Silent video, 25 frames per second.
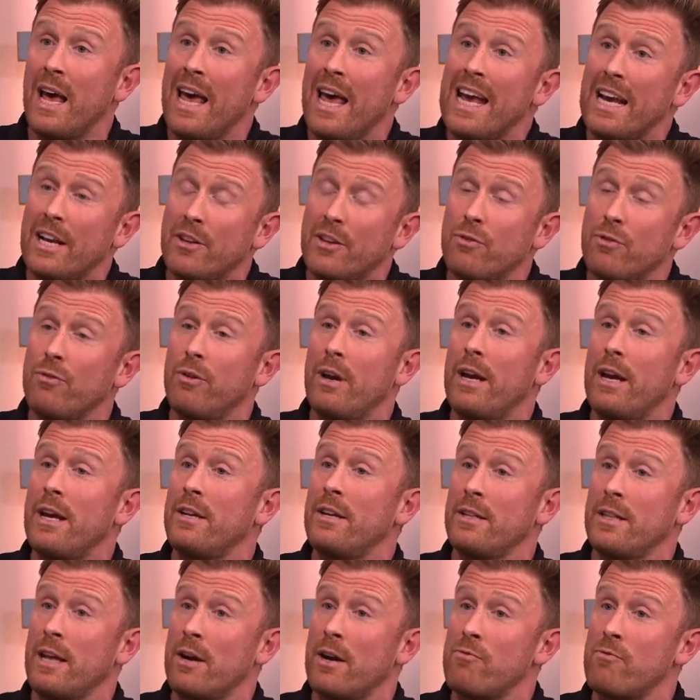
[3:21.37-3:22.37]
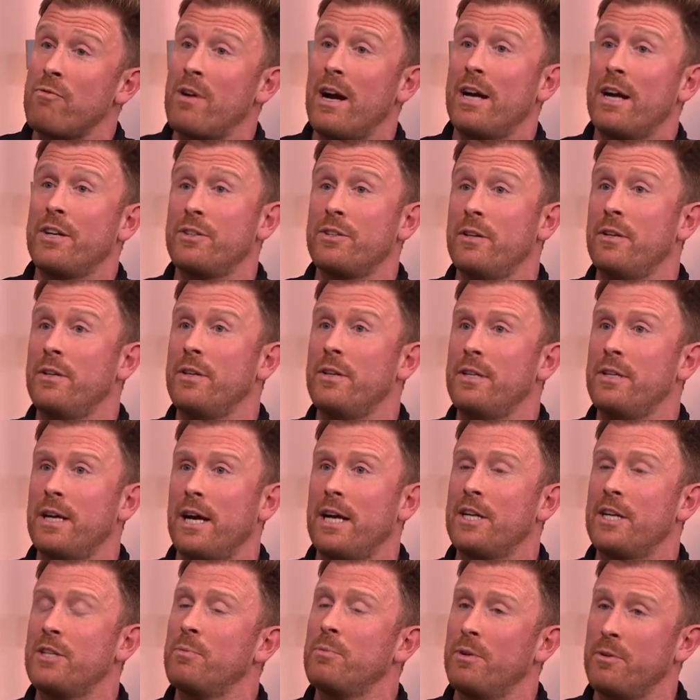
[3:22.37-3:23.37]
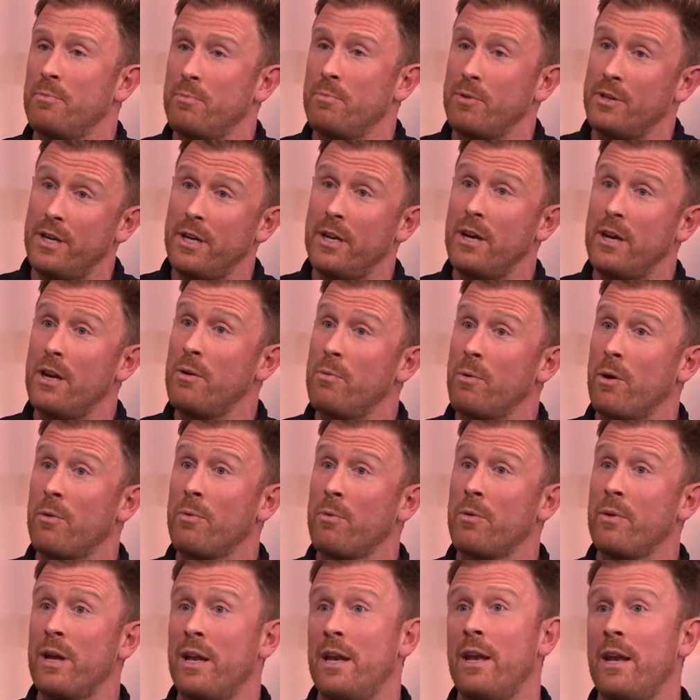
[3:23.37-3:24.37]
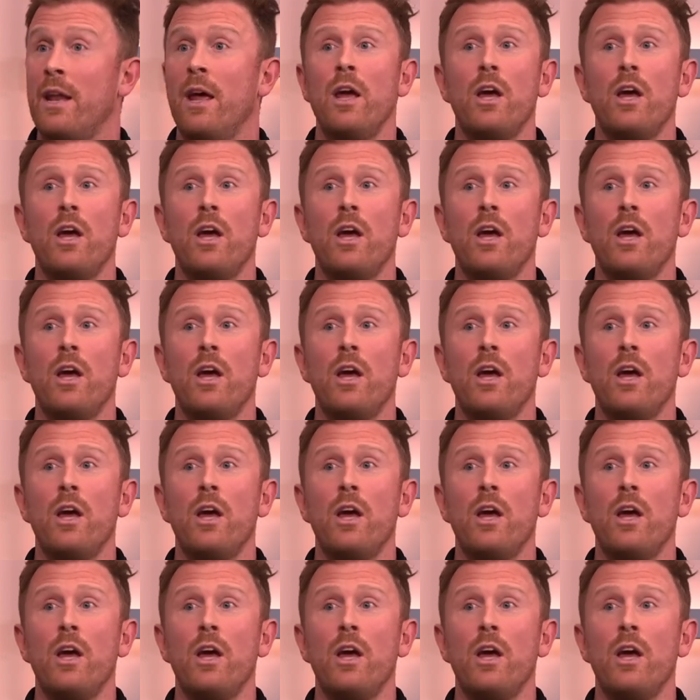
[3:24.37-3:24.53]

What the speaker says: is creating that rational detachment, particularly where we're in